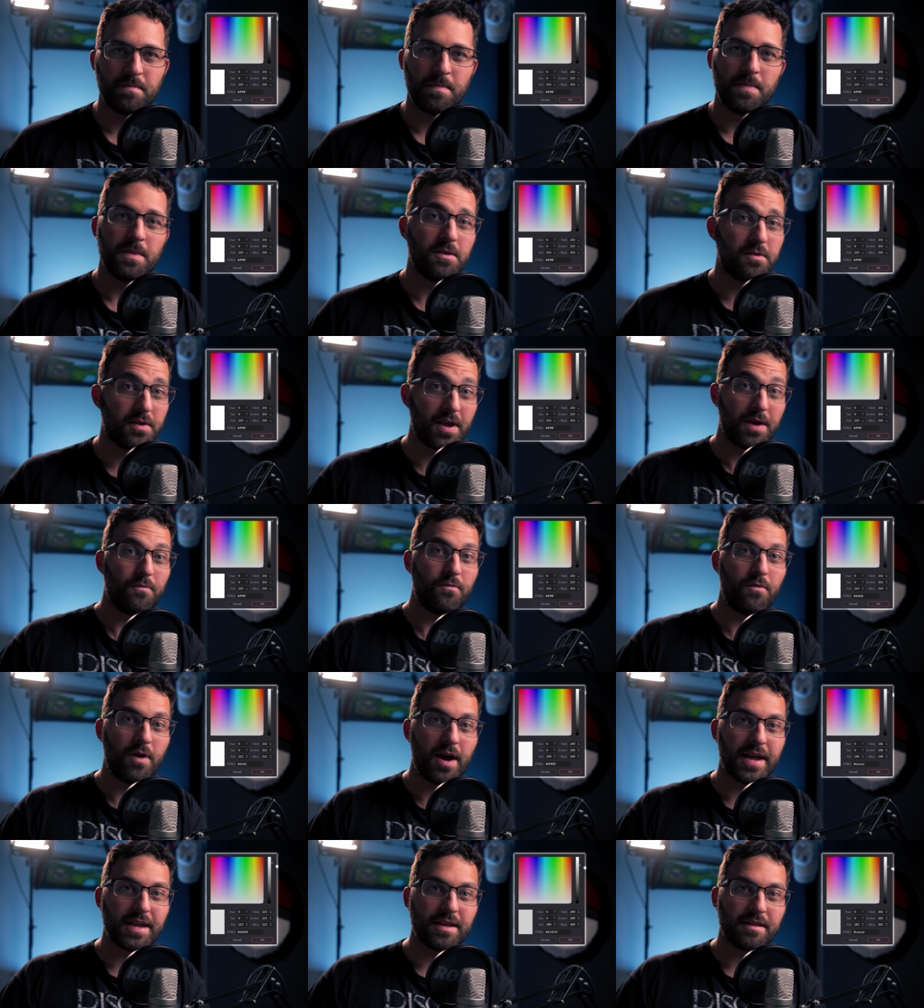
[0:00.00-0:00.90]
you get
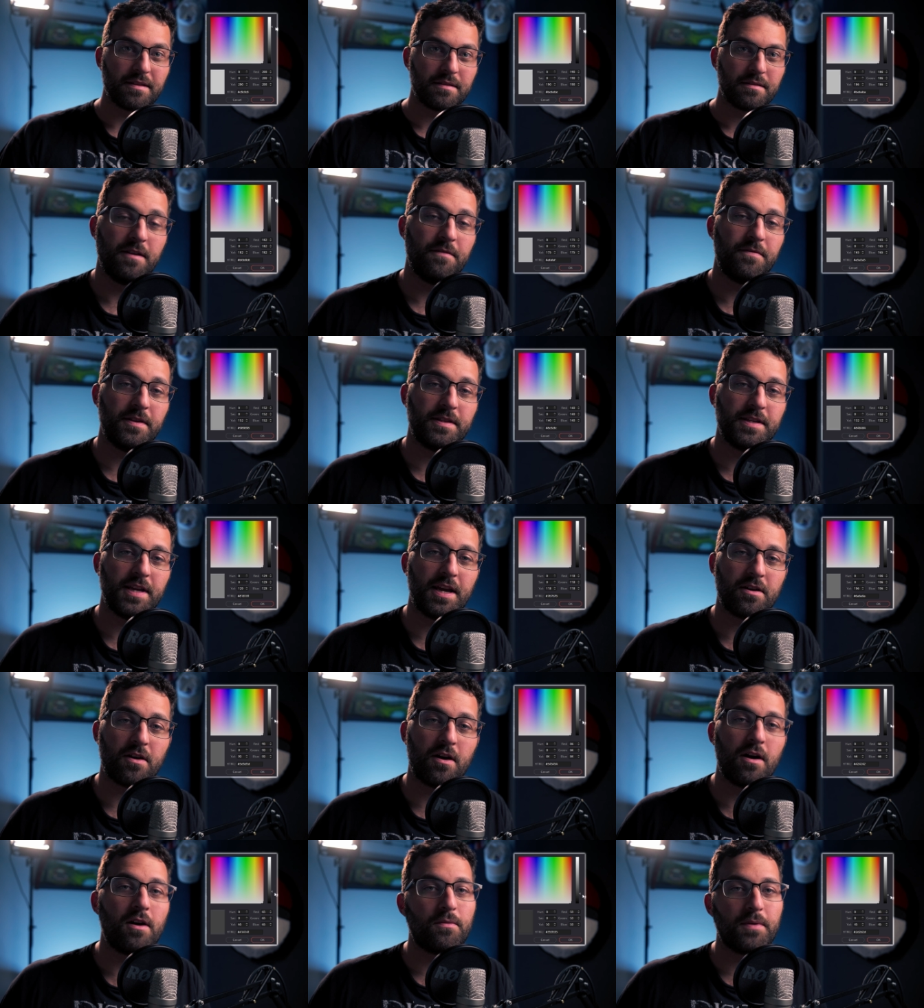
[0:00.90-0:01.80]
white. And if you
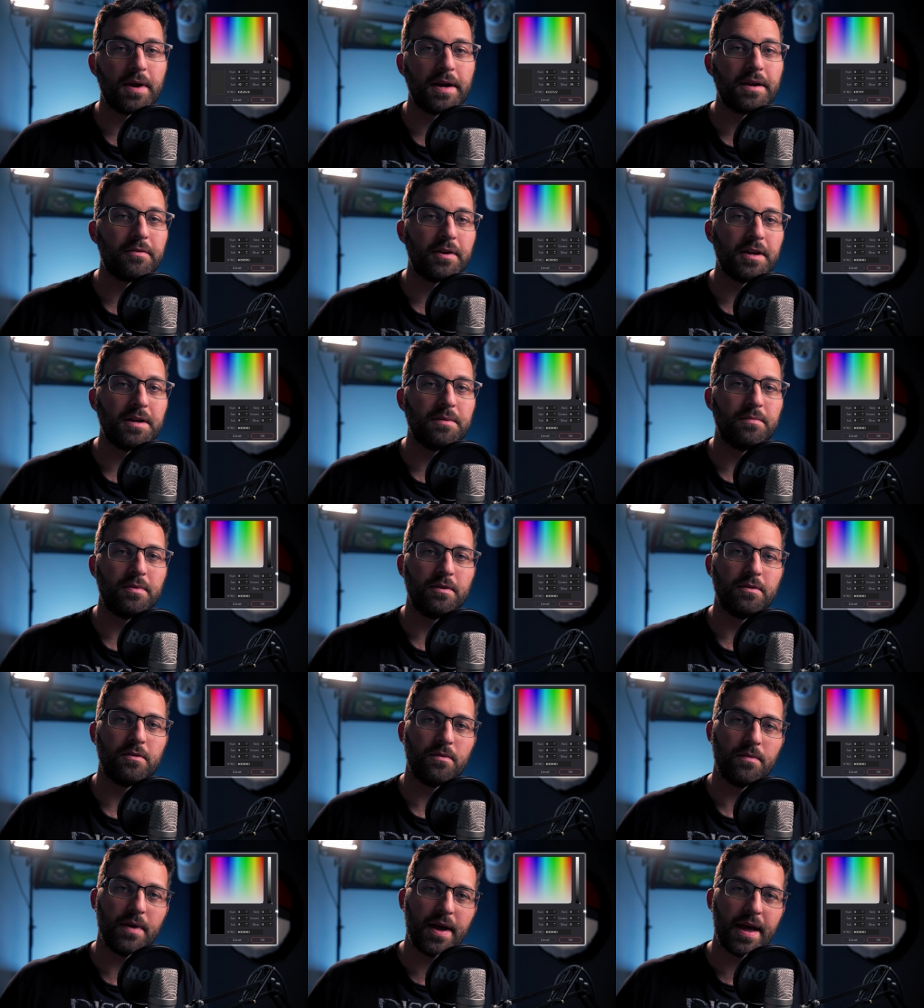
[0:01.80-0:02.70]
take all red, green, and
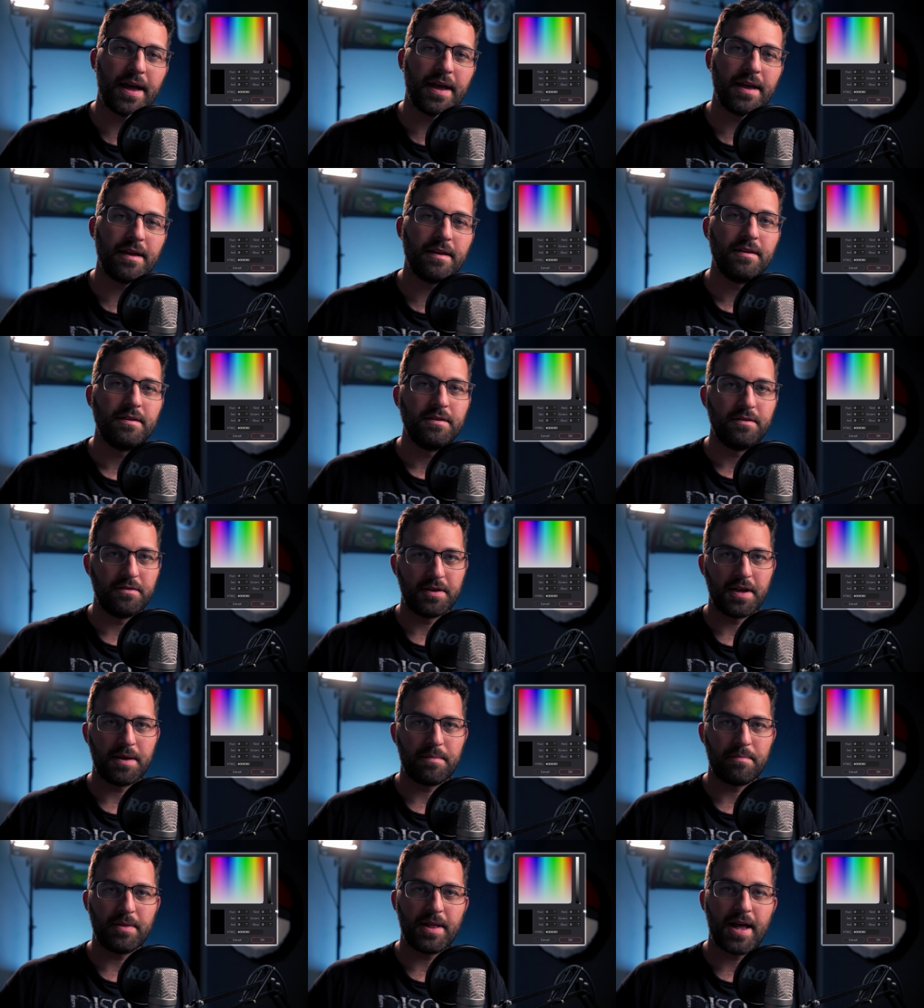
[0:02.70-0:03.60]
blue away, you
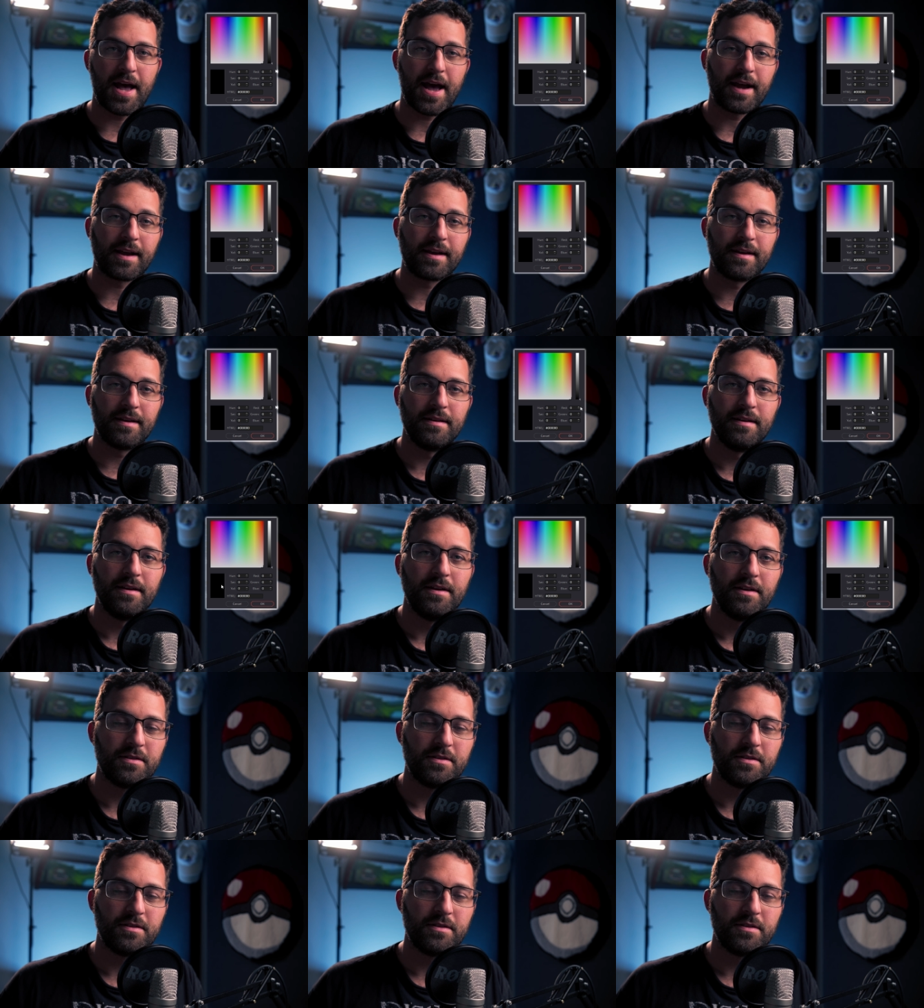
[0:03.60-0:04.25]
get black.